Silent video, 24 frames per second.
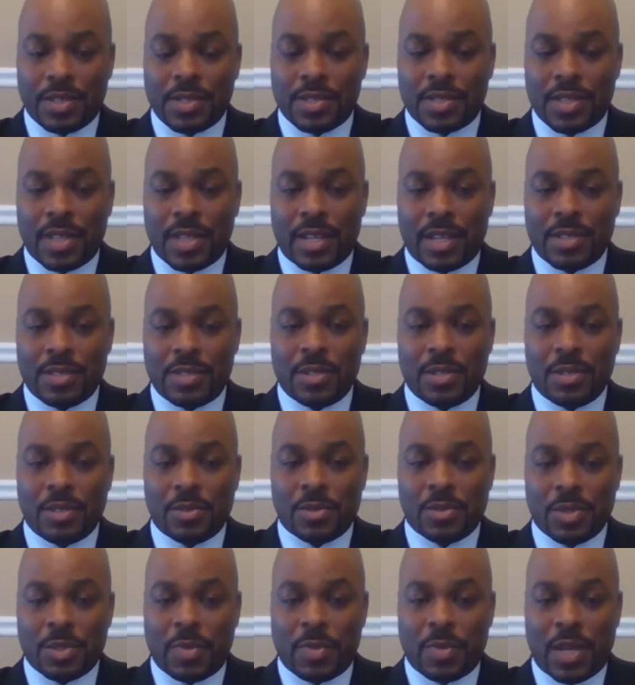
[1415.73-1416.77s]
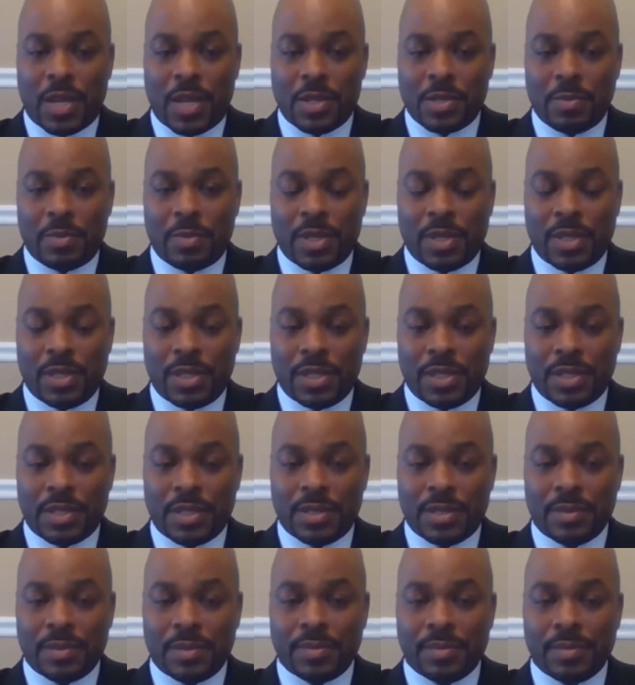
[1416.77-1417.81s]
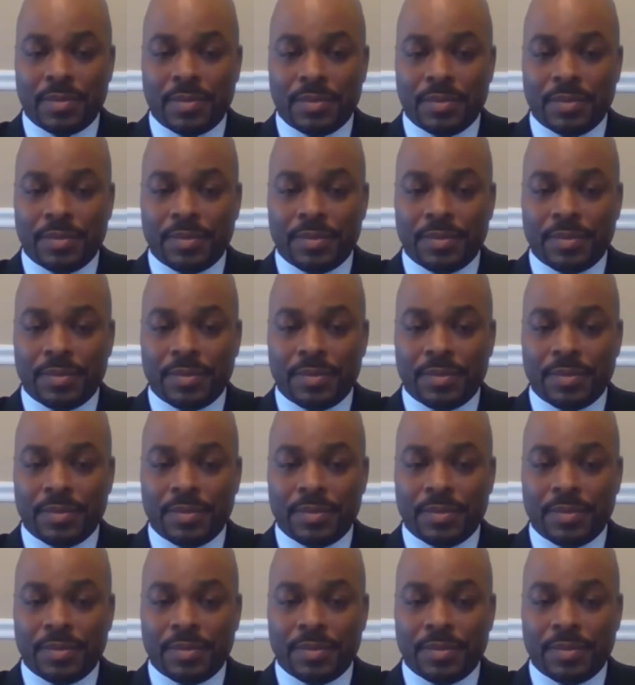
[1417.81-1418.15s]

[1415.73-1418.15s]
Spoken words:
exercise those responsibilities.